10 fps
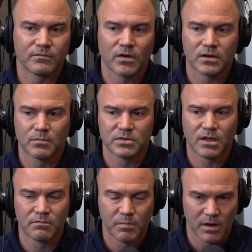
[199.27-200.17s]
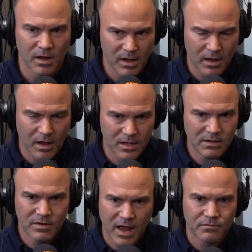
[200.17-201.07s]
October 7th, but
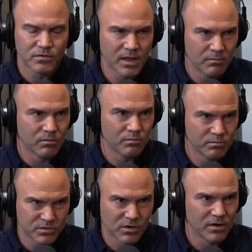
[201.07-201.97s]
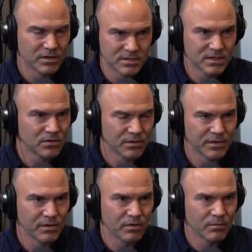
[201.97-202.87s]
even after they started to signal
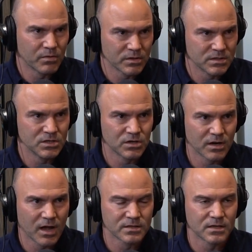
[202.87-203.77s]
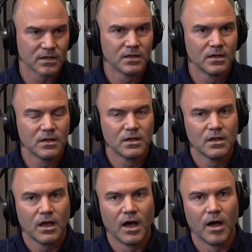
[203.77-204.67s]
that they were going to put a siege on Gaza.
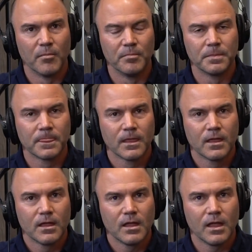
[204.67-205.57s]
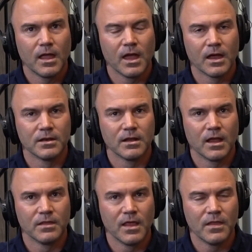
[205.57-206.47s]
And
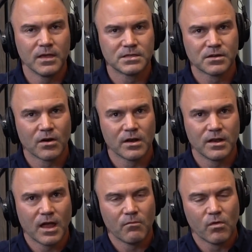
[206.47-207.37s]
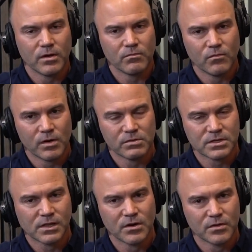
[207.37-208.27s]
then they started, when it was
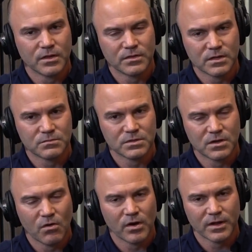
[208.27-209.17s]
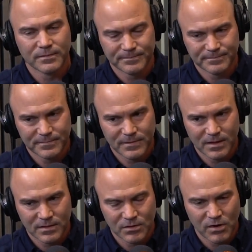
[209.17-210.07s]
clear that this was going
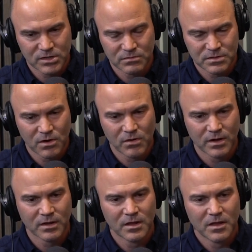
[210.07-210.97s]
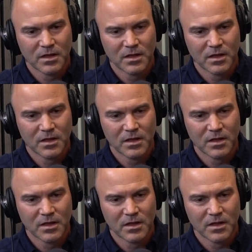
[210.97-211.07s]
in the direction it was going,